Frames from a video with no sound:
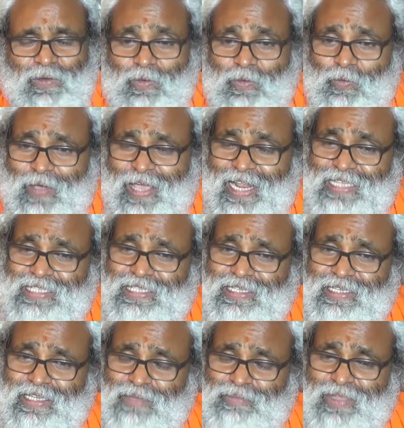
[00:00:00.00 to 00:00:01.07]
Whereas,
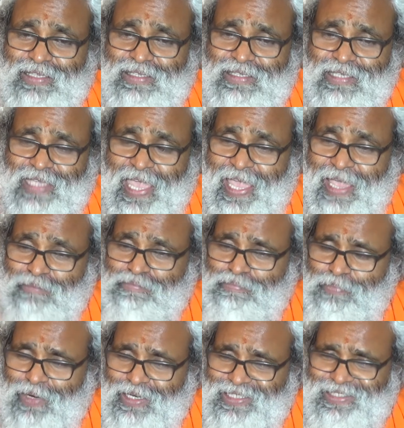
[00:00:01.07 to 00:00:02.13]
if the same
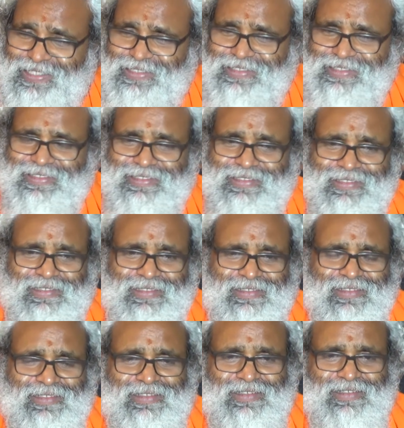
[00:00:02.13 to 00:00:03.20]
person
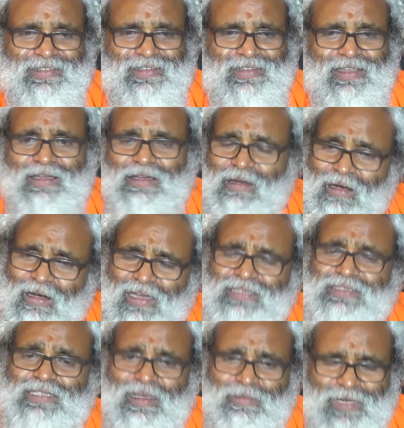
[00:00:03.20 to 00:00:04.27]
or
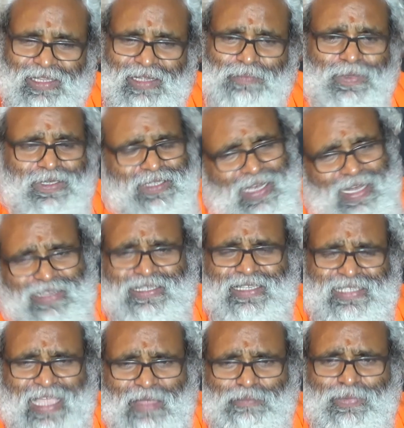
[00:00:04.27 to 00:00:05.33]
some other person, let us say
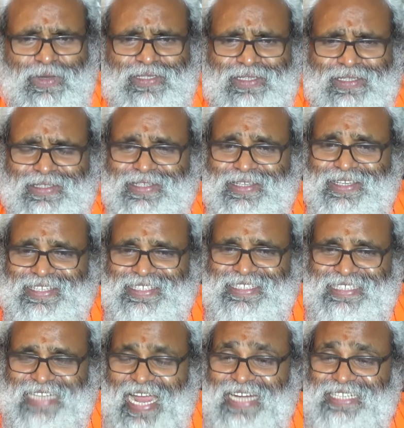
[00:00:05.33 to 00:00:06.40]
same person,
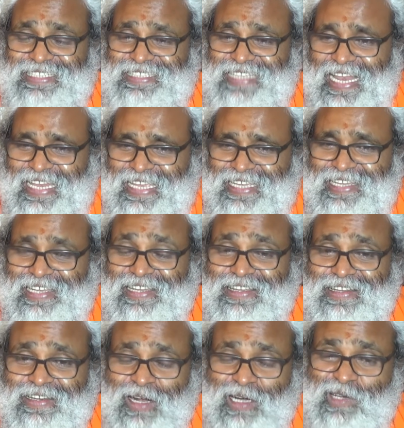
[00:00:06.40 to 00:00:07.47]
starts selling
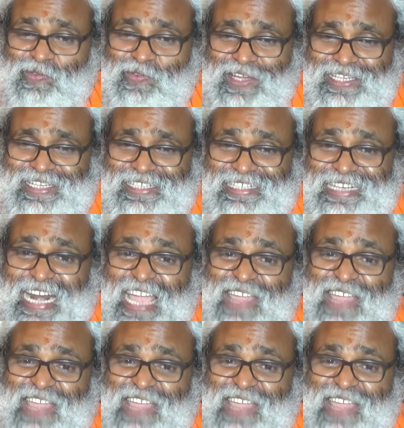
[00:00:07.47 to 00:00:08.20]
not fish, dry